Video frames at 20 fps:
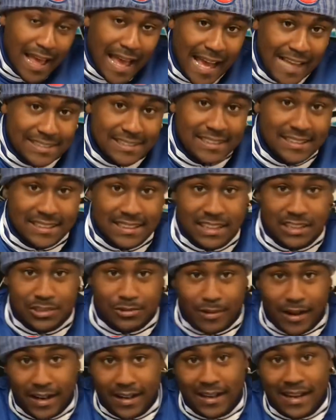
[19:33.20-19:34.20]
as it
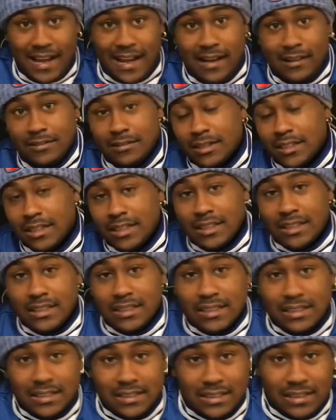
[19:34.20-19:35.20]
sits right now,
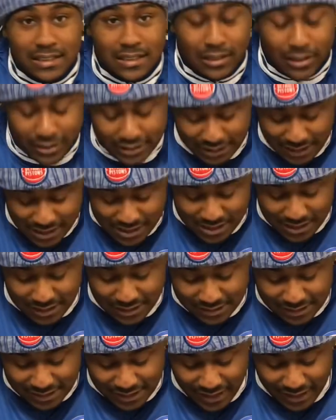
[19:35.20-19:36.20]
the Los
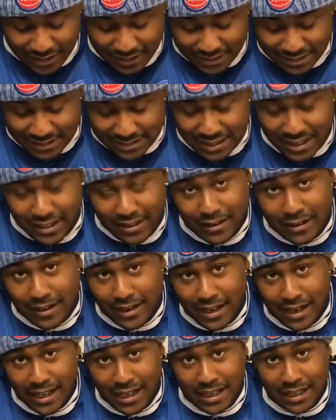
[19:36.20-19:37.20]
Angeles Lakers, they
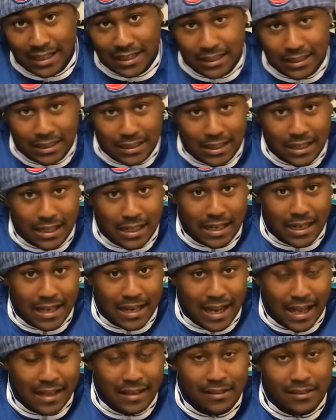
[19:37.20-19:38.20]
are in
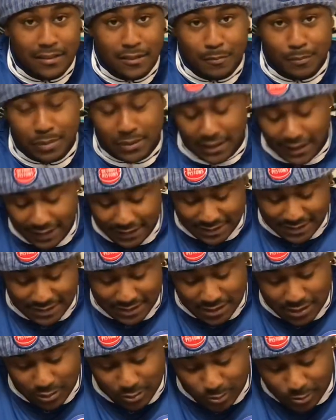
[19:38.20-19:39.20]
9th
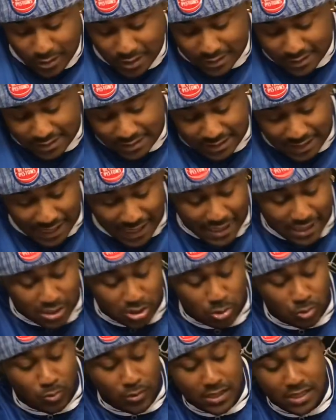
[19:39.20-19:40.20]
place in the West
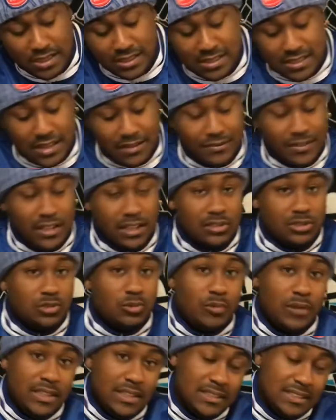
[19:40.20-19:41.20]
at
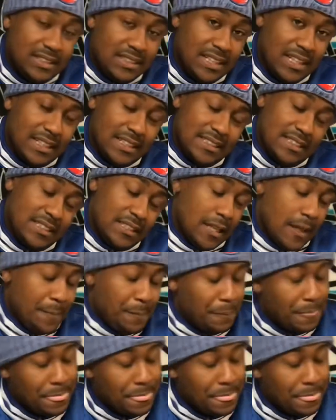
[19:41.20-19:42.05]
27-26.